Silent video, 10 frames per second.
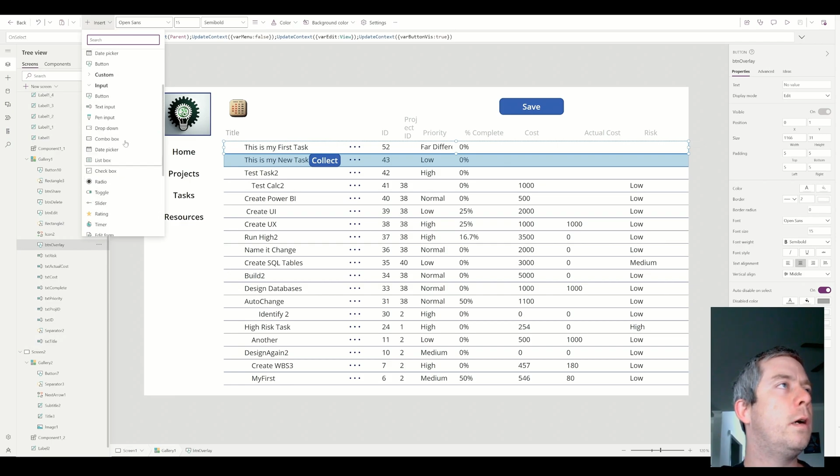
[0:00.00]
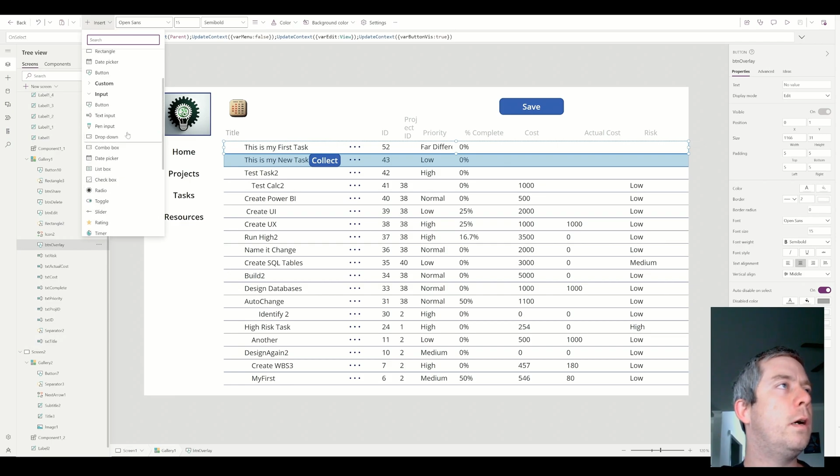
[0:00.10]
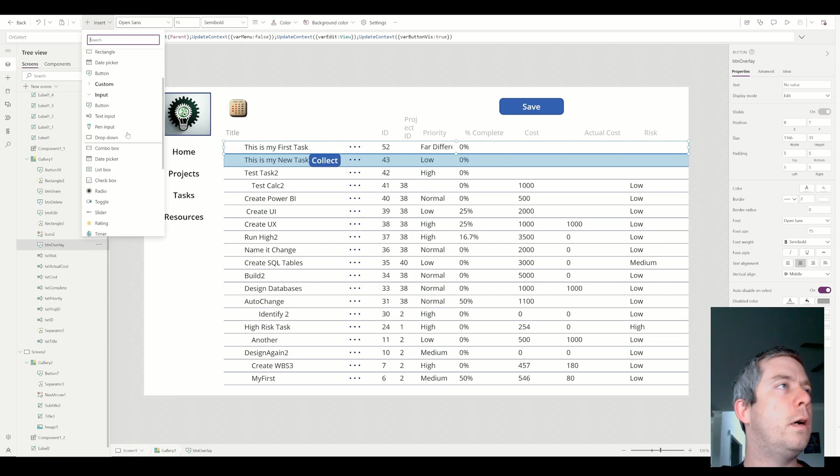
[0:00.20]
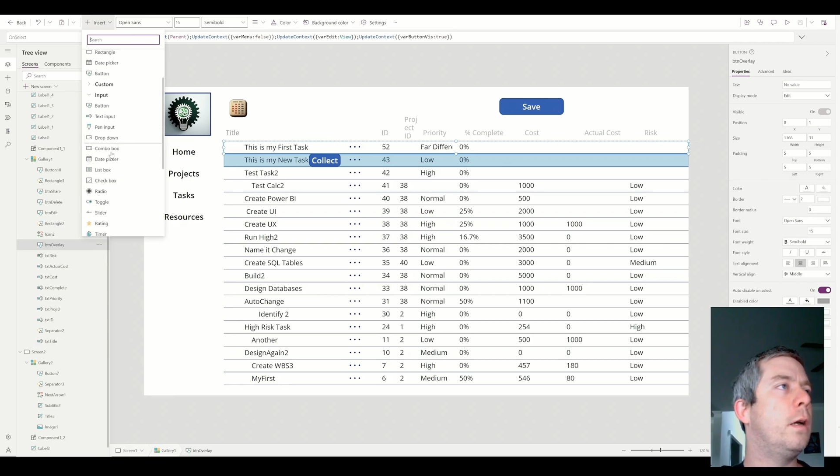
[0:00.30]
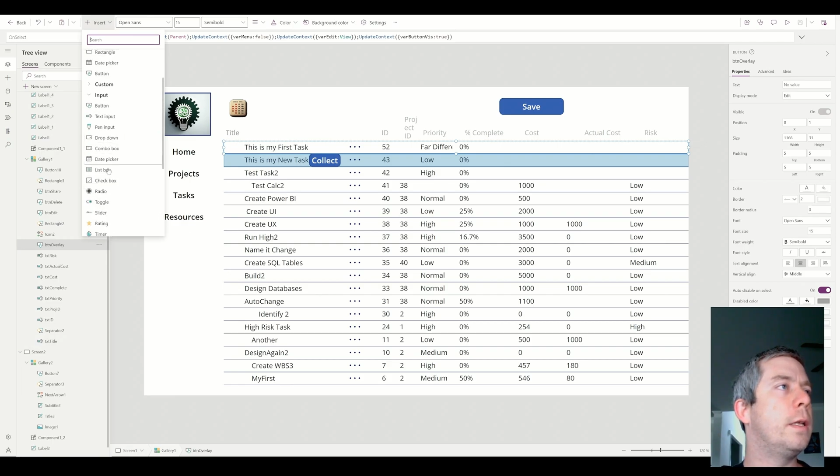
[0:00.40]

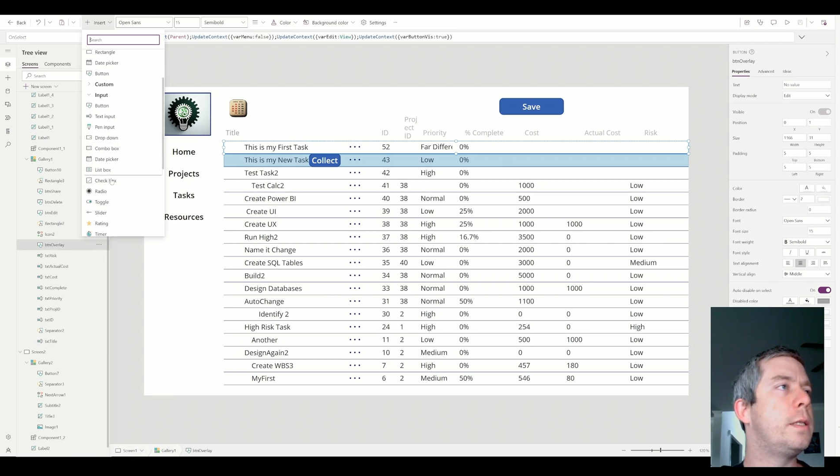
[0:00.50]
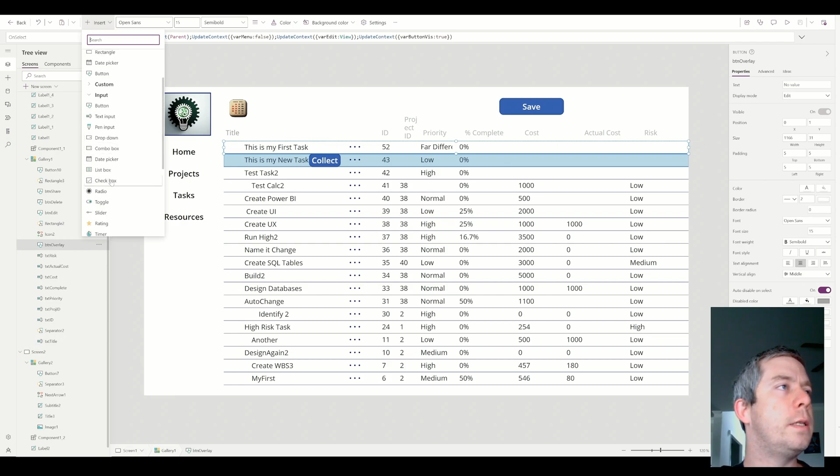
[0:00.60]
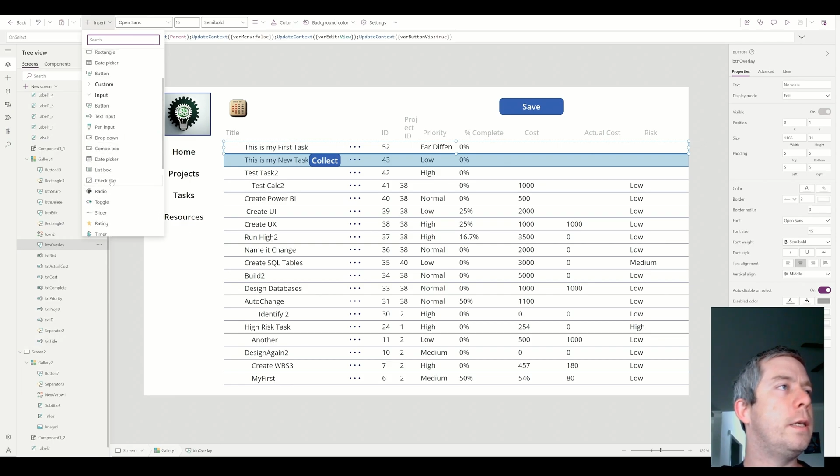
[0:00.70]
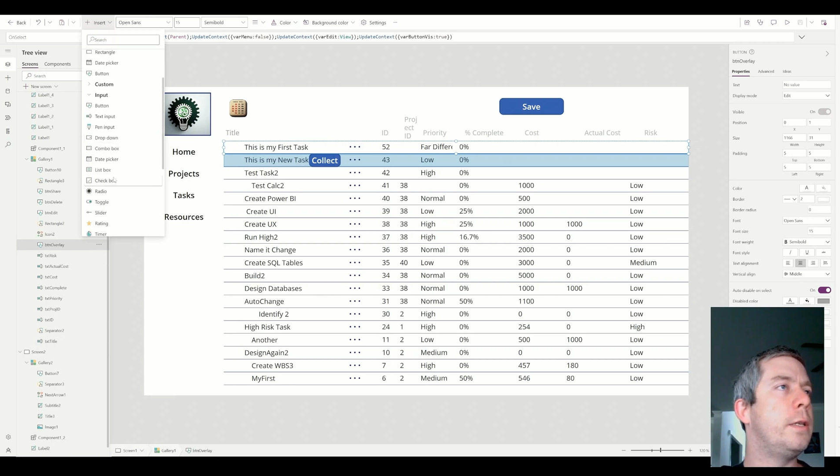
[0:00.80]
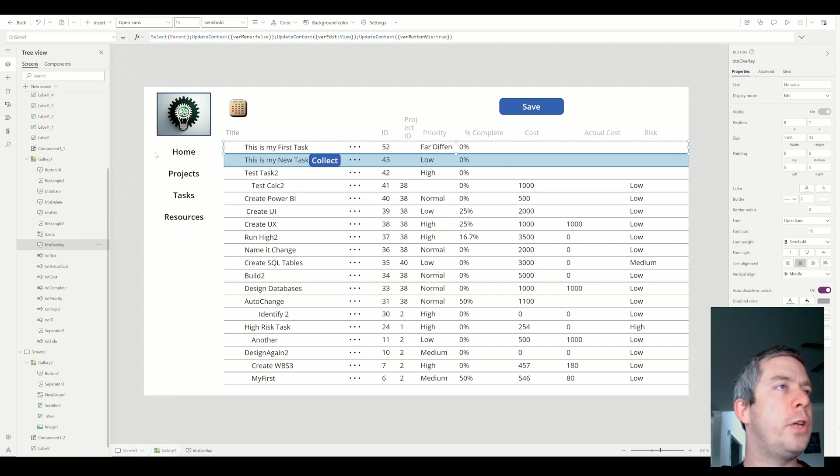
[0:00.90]
uh, let's
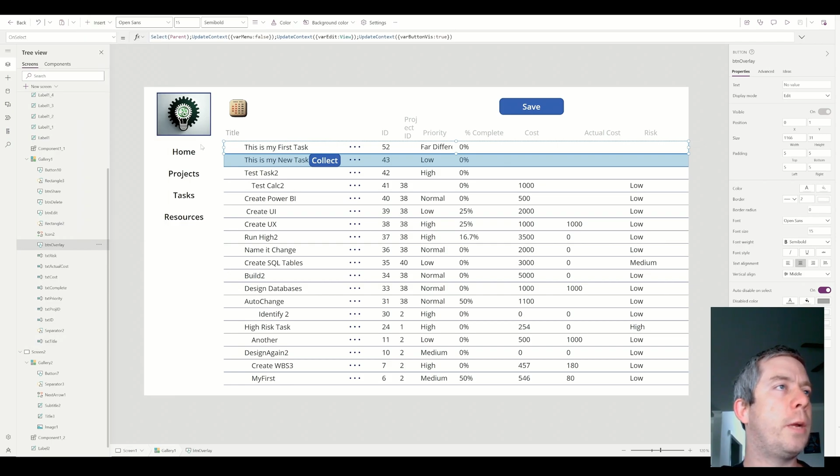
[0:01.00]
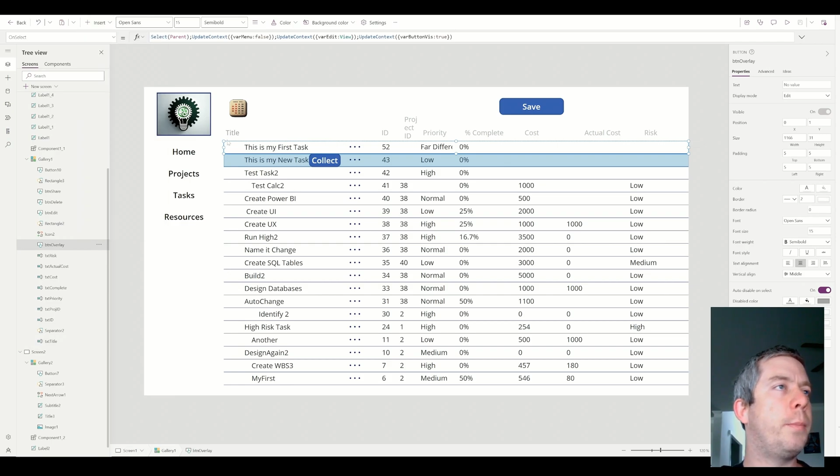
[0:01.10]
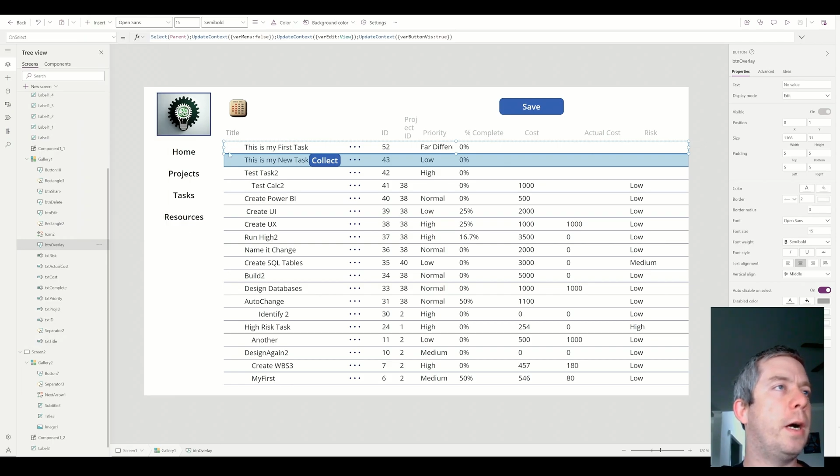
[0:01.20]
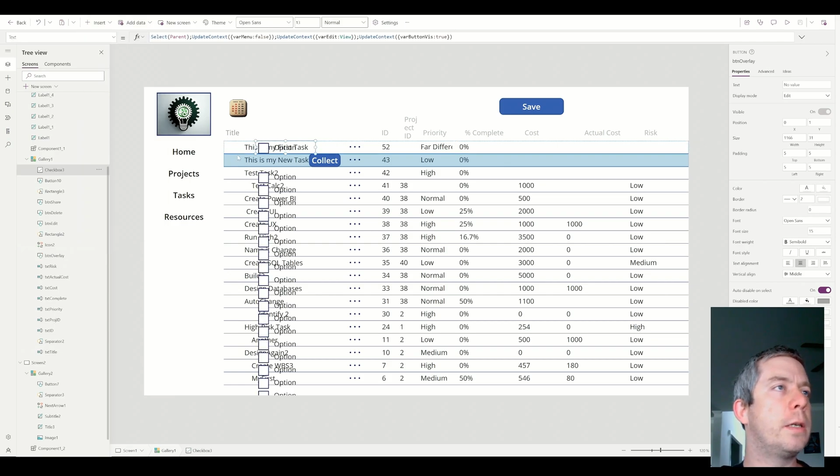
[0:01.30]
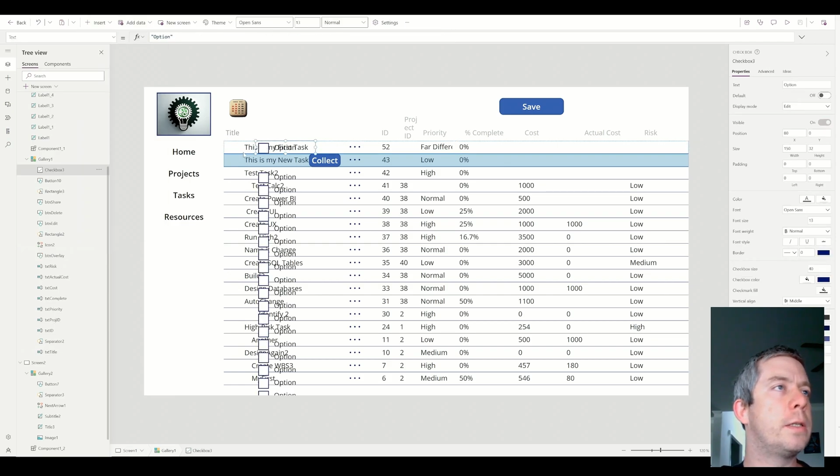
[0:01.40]
see, a
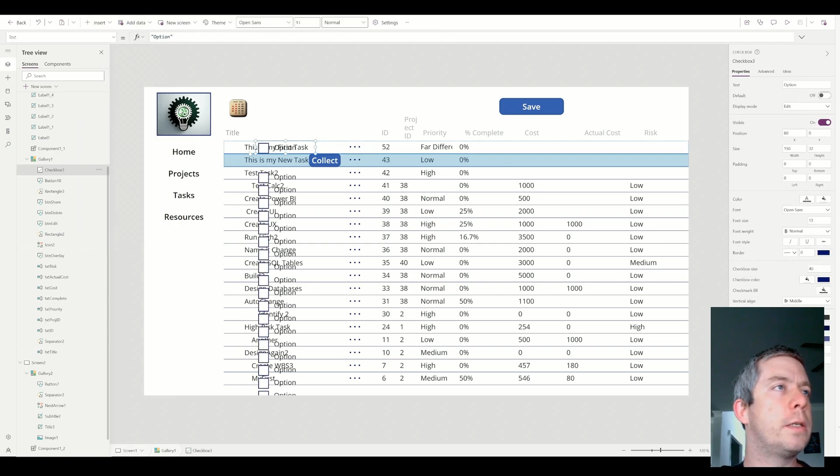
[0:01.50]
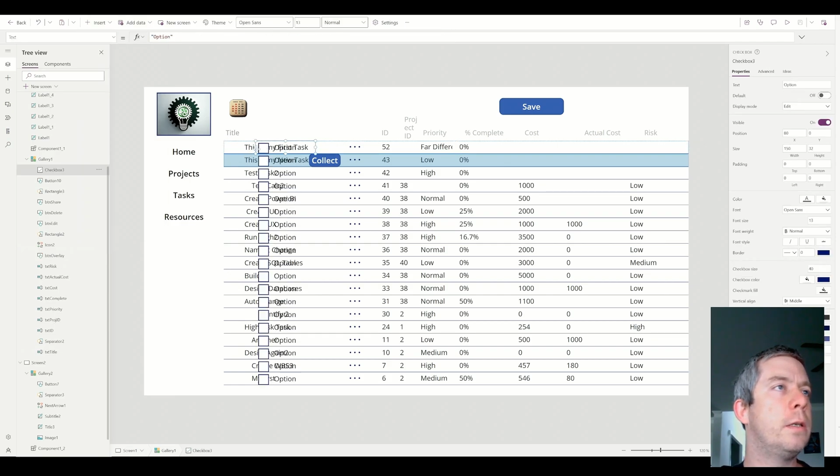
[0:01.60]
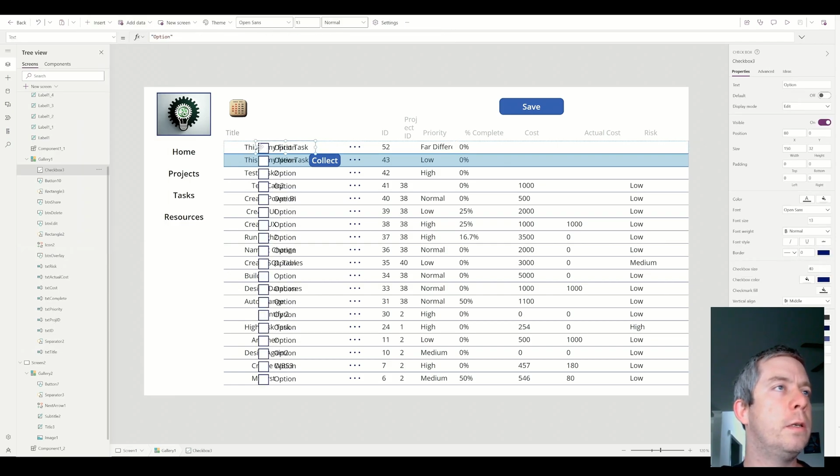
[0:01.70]
checkbox.